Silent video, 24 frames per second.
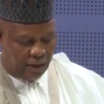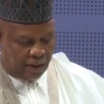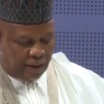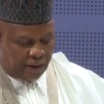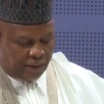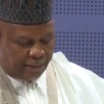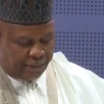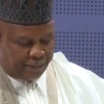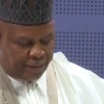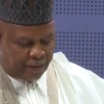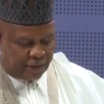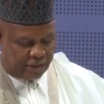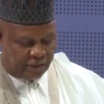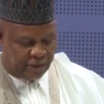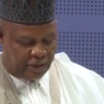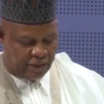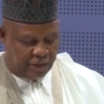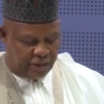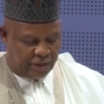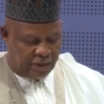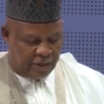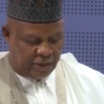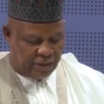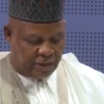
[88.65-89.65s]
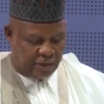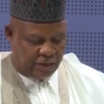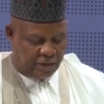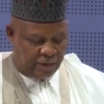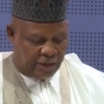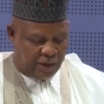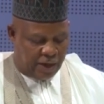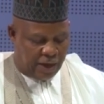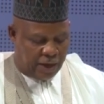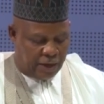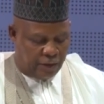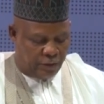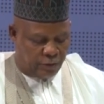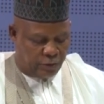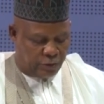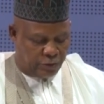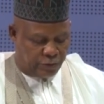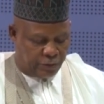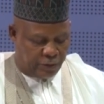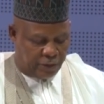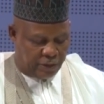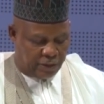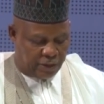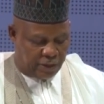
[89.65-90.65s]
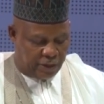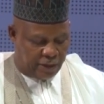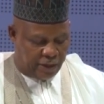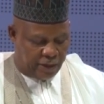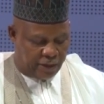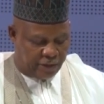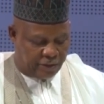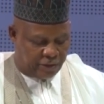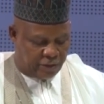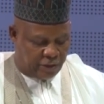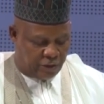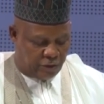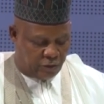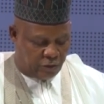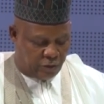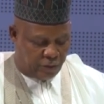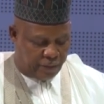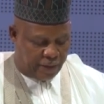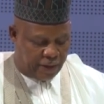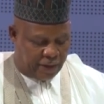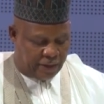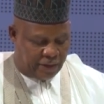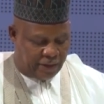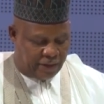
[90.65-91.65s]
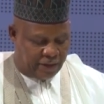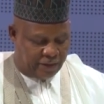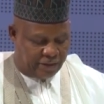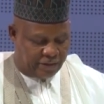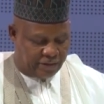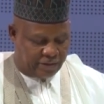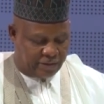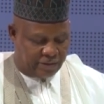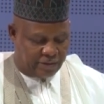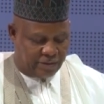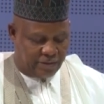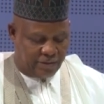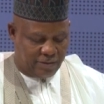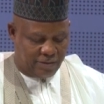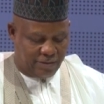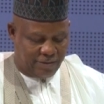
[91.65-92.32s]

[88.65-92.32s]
and facilitating the unrestricted exchange of ideas.